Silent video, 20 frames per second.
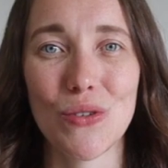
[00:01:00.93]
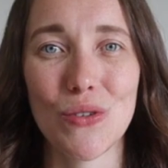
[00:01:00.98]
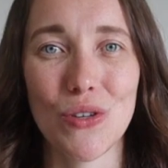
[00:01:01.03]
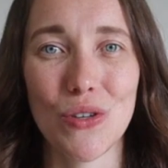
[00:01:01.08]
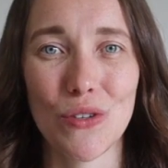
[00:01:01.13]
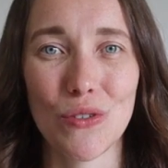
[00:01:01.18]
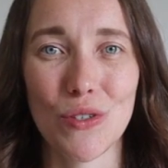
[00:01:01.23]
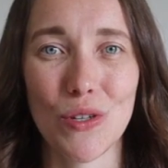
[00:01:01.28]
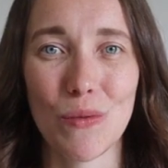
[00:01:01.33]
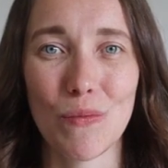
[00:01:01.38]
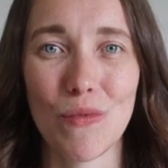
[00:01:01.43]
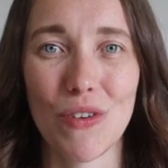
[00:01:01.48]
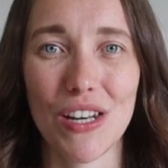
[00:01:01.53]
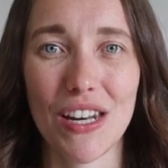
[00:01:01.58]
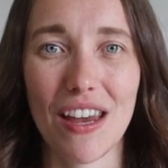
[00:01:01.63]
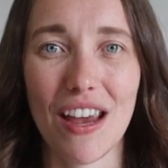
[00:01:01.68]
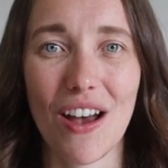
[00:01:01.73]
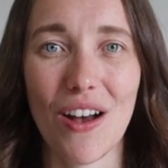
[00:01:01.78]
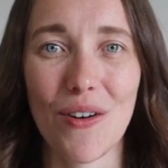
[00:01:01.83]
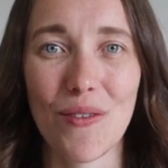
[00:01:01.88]
YouTube
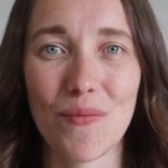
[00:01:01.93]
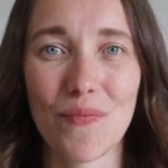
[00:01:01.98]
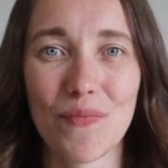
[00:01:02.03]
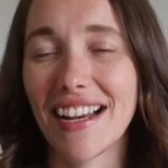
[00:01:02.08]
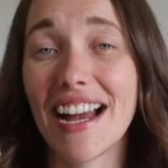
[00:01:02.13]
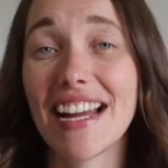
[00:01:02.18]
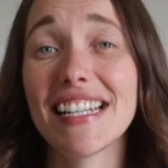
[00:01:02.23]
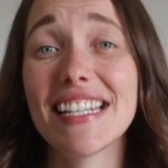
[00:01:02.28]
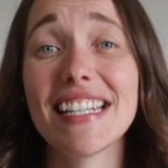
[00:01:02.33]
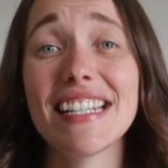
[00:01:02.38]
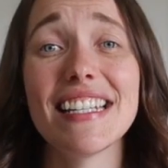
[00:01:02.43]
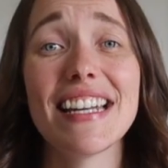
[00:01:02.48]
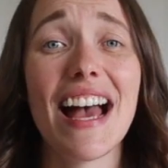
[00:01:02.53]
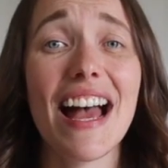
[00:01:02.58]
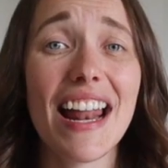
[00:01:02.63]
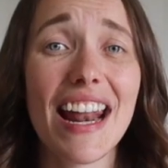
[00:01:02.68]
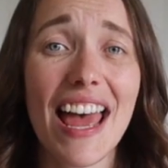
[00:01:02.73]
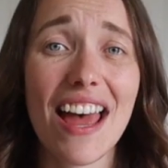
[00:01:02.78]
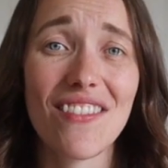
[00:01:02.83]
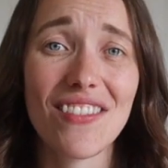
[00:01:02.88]
video. I did
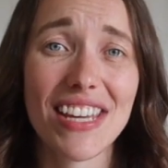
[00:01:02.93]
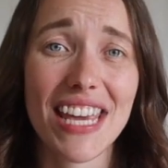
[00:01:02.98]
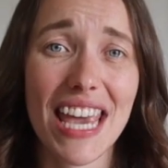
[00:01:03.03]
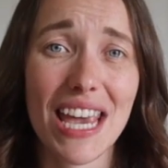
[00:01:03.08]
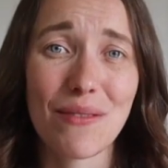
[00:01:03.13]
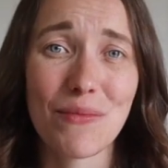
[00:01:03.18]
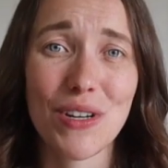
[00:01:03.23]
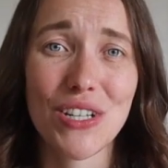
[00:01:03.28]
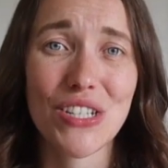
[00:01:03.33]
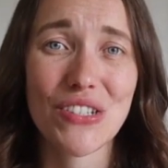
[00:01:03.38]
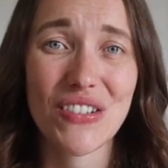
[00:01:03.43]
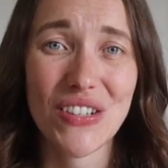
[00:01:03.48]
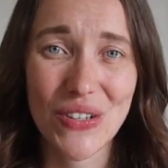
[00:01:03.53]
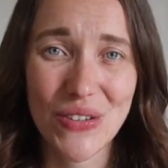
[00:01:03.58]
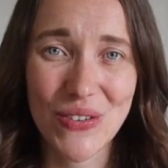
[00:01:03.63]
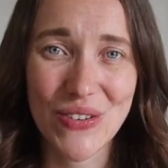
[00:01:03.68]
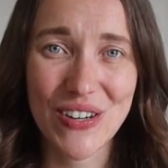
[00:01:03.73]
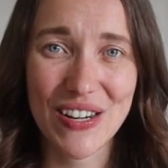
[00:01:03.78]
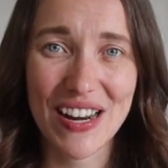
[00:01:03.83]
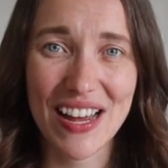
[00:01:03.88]
not have a camera to
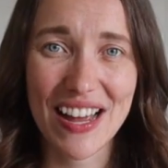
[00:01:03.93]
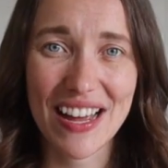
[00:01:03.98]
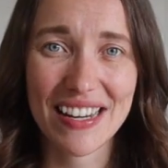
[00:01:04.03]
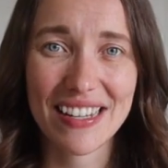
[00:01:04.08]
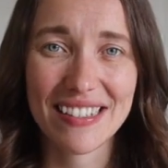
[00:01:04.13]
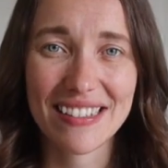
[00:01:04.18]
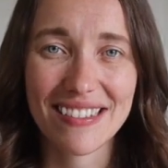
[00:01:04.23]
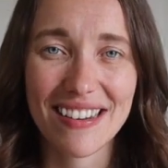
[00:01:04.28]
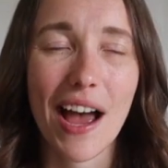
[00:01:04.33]
record on.